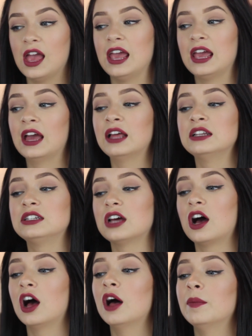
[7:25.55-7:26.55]
And
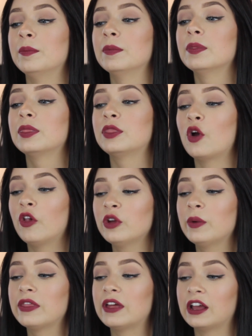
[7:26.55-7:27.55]
um, the
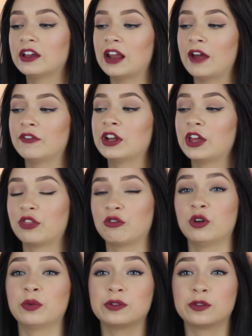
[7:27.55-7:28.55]
only way that I could ever get
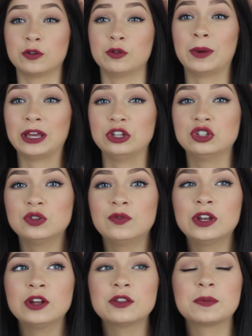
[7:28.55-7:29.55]
through it was through my YouTube
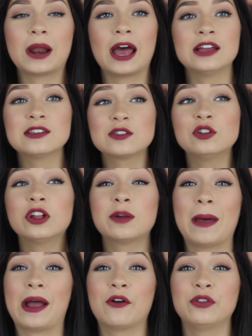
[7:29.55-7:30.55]
videos, but I still
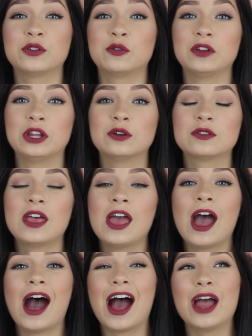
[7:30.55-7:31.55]
look back on those videos.
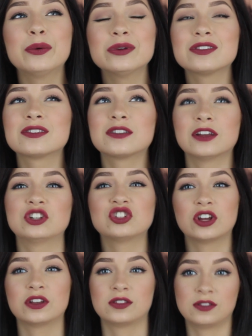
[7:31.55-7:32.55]
I was such
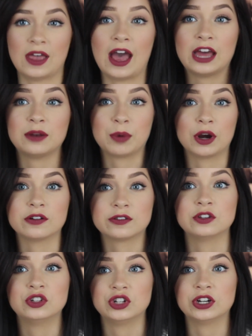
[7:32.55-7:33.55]
a sad
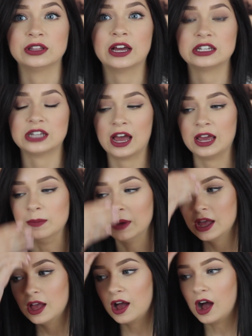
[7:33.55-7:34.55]
person during that time.
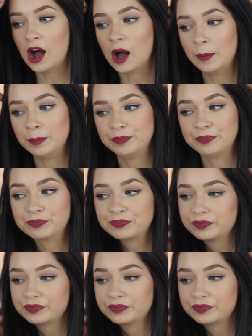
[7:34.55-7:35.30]
Um,